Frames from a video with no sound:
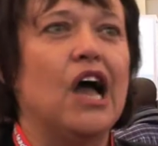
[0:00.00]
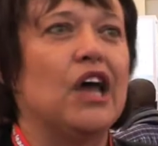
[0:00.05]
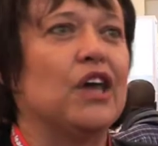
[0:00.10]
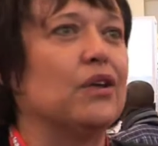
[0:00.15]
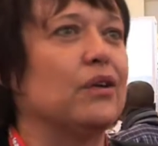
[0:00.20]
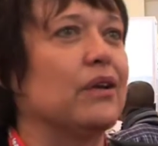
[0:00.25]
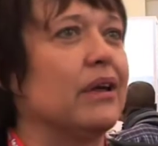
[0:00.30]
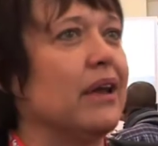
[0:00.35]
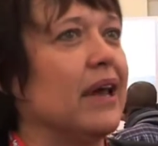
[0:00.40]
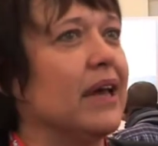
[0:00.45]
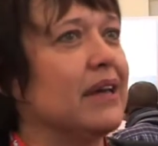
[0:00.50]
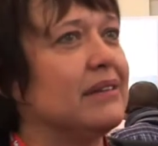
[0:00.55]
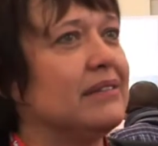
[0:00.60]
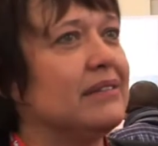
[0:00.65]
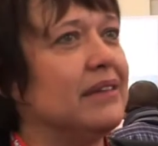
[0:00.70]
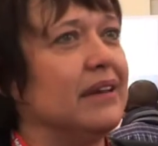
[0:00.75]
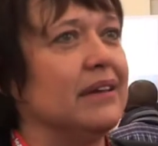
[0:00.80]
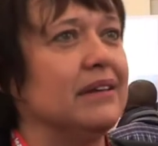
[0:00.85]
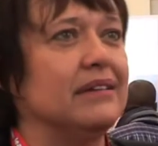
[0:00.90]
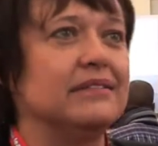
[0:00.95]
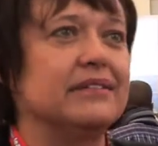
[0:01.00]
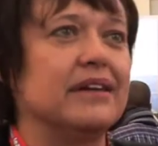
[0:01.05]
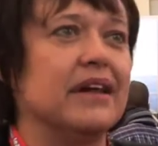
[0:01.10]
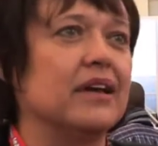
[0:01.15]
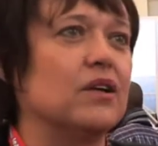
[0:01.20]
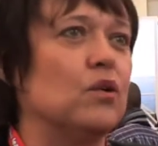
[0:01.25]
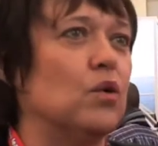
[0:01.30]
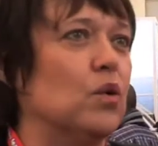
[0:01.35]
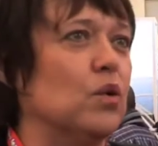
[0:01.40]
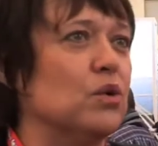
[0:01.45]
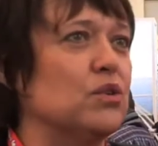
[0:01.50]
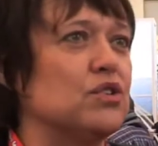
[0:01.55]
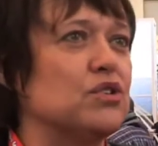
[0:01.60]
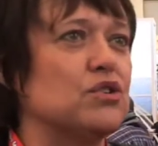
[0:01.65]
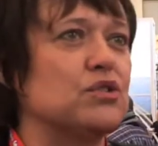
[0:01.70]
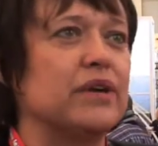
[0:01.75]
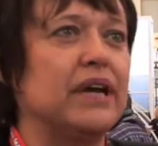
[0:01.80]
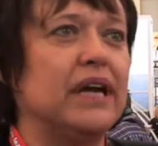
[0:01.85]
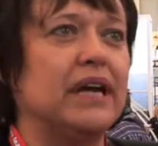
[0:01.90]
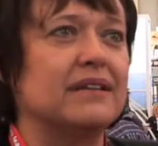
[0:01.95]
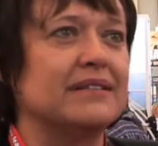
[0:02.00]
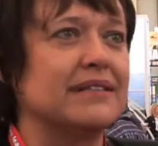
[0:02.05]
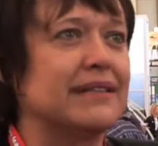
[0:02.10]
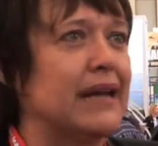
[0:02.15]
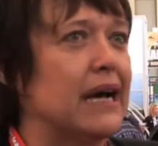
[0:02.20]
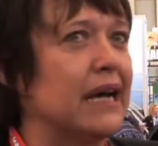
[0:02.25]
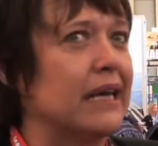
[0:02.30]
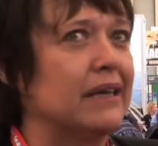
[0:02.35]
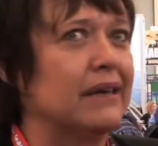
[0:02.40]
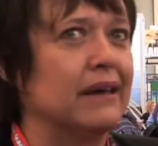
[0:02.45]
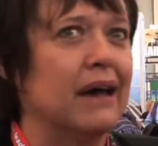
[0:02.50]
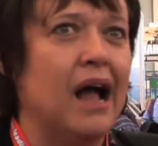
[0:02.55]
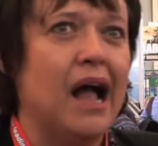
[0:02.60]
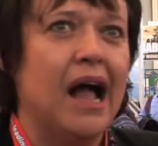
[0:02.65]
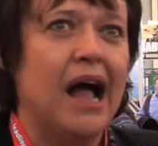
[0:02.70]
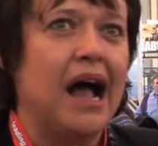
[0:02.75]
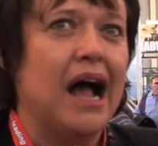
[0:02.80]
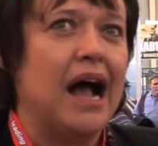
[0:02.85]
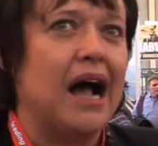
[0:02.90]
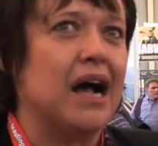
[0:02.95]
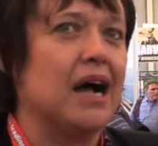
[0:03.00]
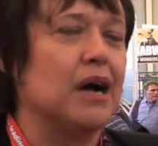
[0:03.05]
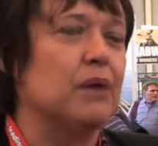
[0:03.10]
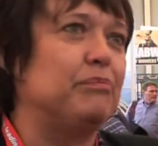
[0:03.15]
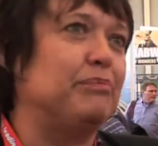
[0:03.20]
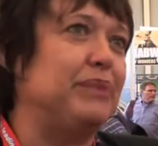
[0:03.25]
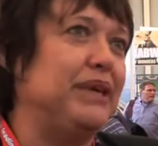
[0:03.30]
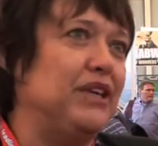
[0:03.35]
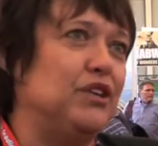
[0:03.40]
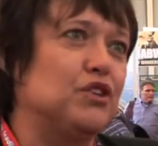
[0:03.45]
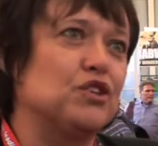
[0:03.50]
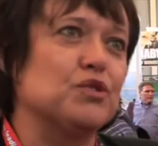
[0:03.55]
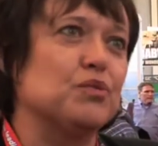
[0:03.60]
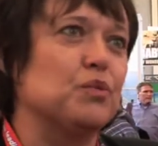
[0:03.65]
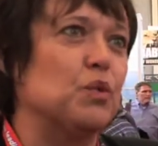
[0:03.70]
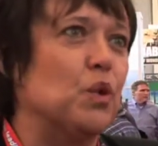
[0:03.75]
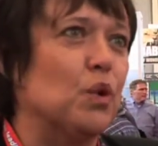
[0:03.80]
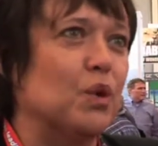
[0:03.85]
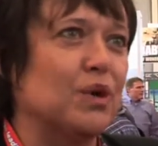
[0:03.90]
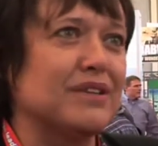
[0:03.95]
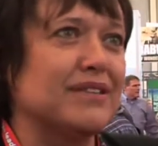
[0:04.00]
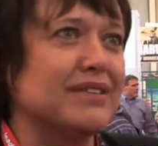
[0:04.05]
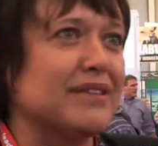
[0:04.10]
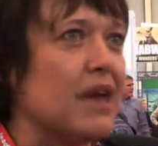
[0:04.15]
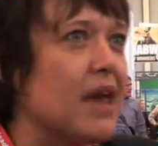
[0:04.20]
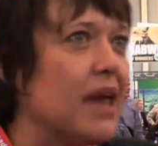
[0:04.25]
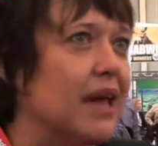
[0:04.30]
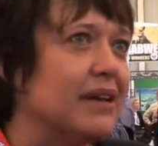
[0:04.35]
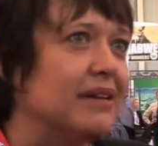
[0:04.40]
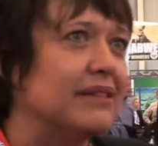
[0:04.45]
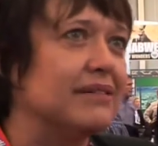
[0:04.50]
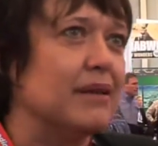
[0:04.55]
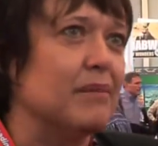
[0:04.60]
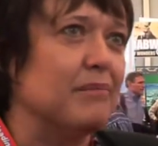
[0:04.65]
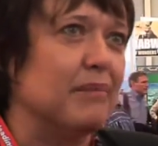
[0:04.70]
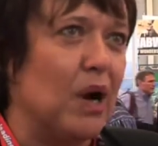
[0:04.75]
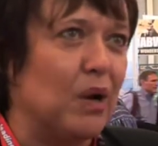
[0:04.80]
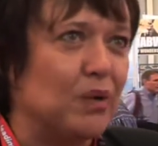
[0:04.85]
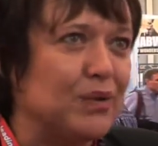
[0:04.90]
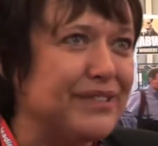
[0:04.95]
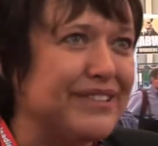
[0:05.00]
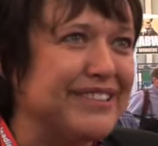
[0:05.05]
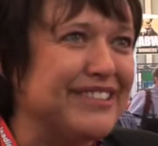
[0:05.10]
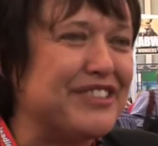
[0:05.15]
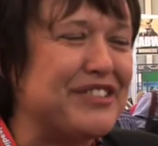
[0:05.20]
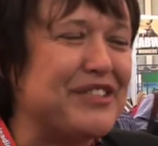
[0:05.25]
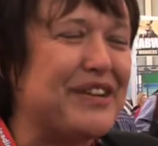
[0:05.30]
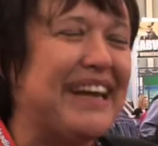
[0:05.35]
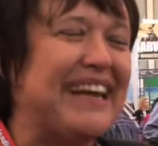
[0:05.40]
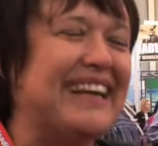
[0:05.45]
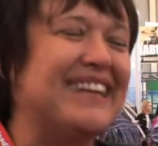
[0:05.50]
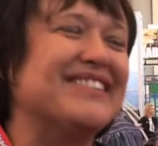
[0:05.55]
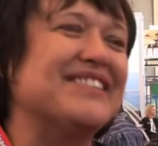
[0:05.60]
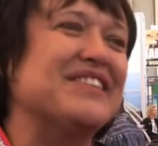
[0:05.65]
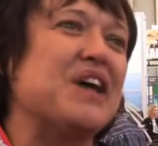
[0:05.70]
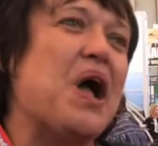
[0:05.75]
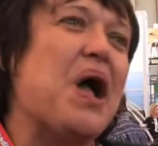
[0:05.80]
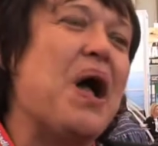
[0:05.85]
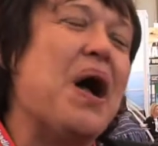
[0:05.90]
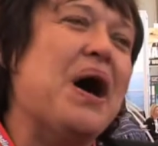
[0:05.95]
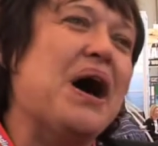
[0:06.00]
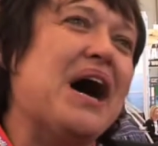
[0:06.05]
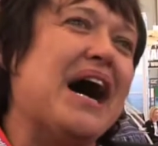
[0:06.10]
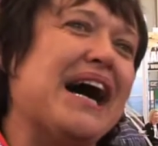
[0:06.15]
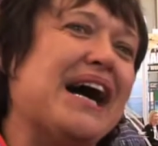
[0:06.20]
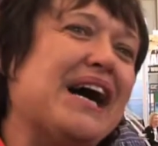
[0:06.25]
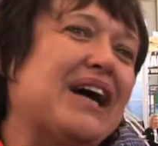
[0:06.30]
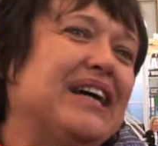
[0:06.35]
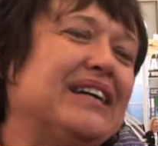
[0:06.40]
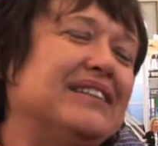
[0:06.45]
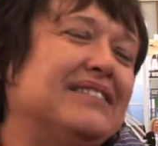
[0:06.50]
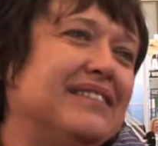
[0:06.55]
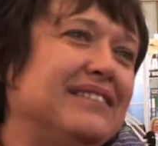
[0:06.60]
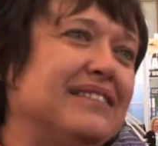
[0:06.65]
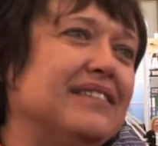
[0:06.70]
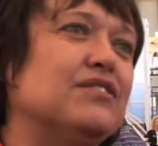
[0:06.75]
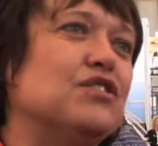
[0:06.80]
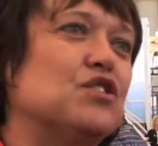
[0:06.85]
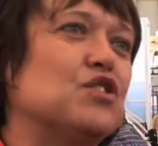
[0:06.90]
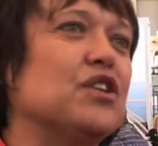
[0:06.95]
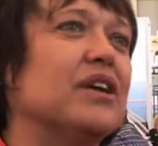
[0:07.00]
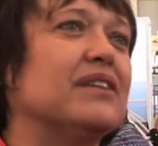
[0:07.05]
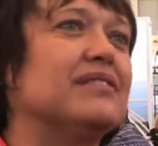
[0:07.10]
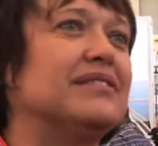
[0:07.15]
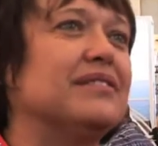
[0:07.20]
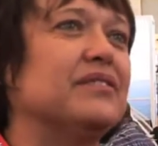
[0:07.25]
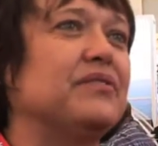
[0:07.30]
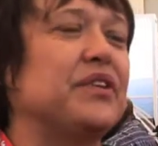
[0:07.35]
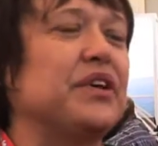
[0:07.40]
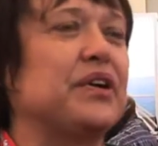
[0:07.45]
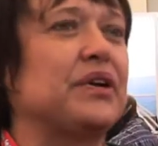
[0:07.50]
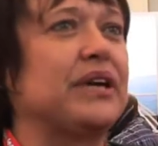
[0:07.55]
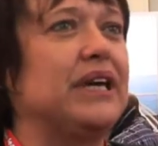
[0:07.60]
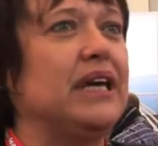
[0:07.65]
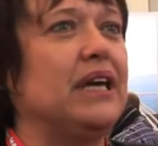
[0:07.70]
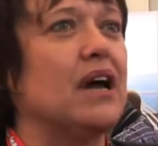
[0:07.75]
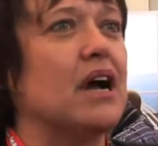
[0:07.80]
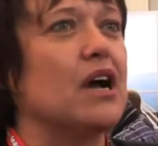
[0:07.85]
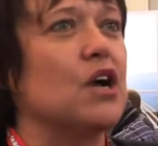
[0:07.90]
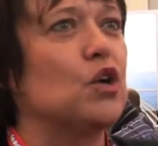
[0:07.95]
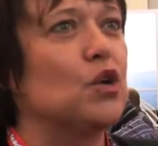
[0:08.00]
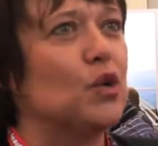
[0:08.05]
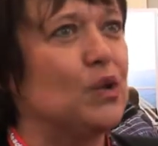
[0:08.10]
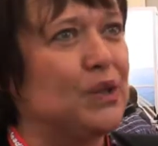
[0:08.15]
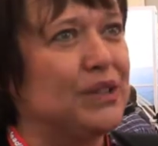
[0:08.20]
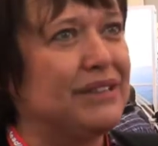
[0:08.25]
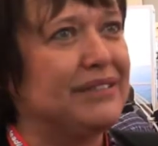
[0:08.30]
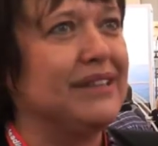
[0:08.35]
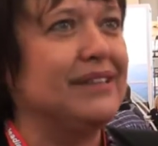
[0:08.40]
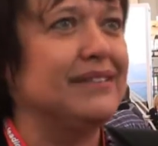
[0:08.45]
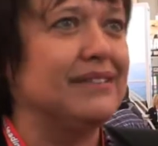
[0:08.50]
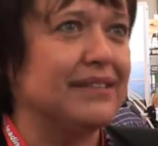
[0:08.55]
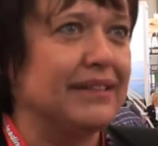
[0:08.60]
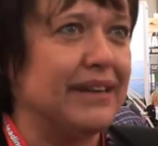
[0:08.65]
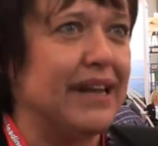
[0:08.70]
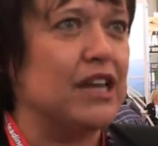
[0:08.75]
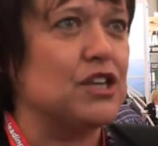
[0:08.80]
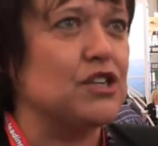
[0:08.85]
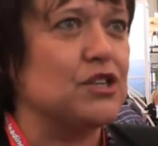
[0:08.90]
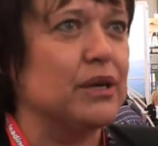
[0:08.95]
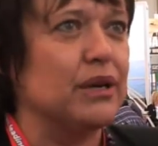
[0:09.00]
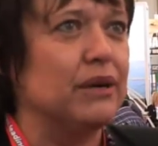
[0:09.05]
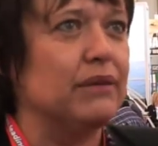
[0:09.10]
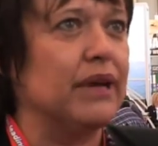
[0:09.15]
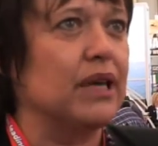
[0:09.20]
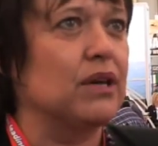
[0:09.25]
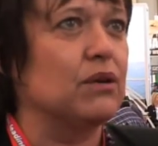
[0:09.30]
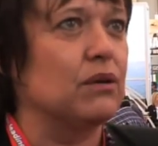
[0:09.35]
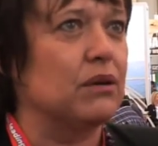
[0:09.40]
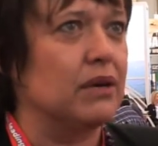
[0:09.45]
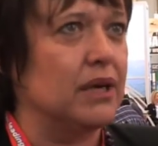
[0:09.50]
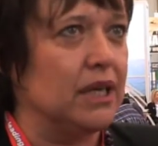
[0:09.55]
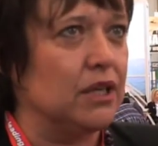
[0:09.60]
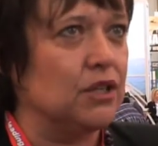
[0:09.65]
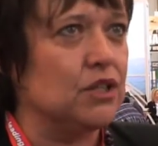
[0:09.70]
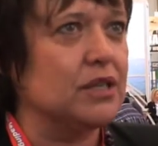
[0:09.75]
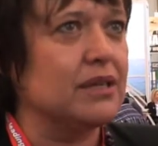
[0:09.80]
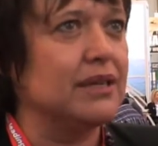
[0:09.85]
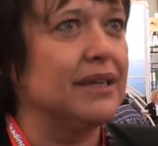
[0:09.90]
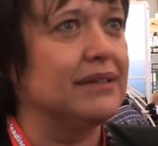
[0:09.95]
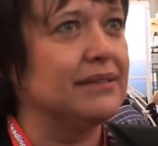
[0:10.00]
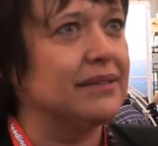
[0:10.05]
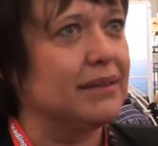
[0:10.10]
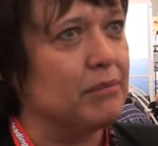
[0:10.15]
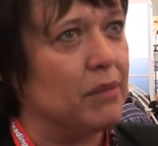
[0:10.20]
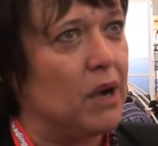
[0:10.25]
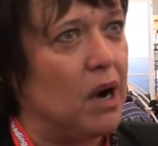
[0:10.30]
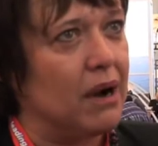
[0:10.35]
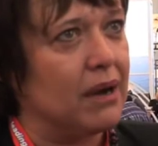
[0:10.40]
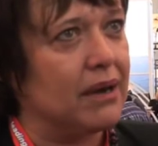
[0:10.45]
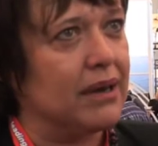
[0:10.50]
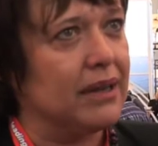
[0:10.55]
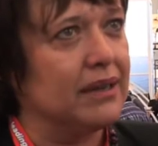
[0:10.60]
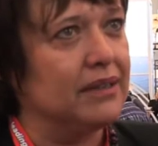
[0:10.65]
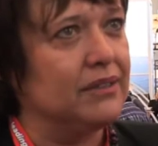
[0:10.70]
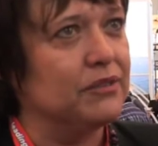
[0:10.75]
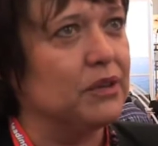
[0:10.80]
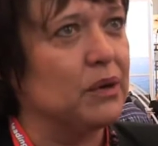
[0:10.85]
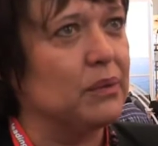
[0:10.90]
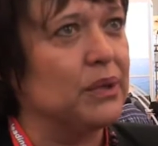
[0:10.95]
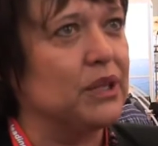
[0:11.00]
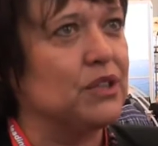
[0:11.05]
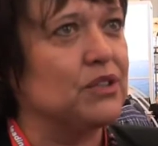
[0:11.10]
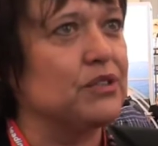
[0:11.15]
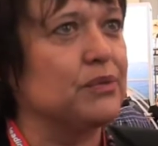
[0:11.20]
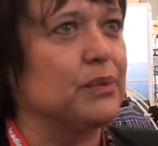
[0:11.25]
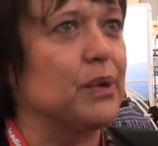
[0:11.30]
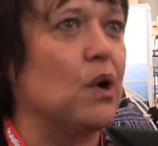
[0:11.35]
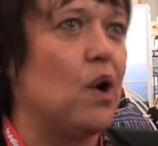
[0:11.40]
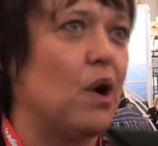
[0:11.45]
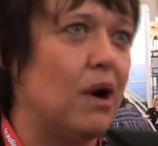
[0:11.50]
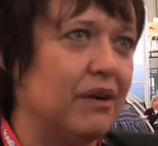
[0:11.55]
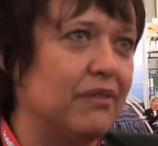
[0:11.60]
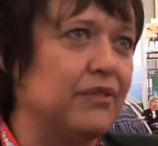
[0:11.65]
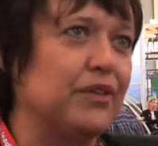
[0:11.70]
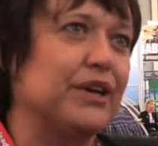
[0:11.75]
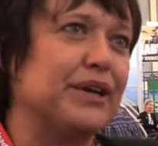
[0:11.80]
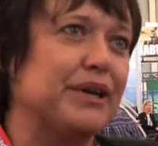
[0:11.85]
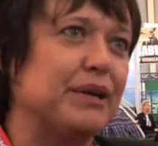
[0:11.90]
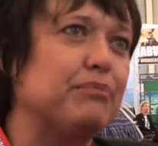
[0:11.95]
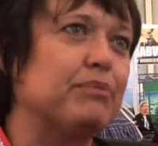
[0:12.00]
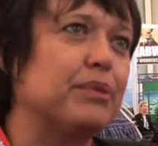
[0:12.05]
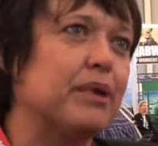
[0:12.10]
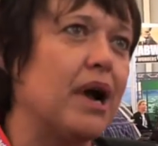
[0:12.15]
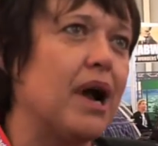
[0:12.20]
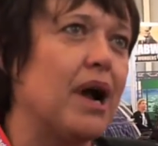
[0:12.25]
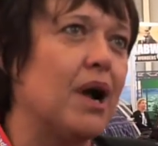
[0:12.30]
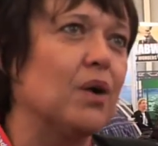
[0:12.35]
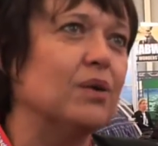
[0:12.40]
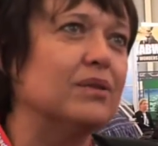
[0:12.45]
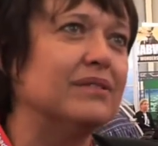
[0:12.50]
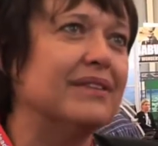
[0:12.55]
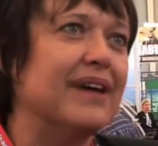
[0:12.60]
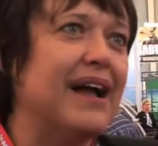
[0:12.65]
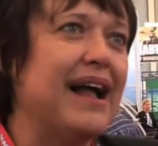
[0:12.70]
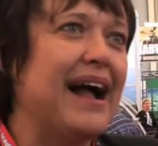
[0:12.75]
you know, like tennis, like horse trails, like beach walks and mountain trails. And it is just a very good international recognition in the market, for which we are very proud.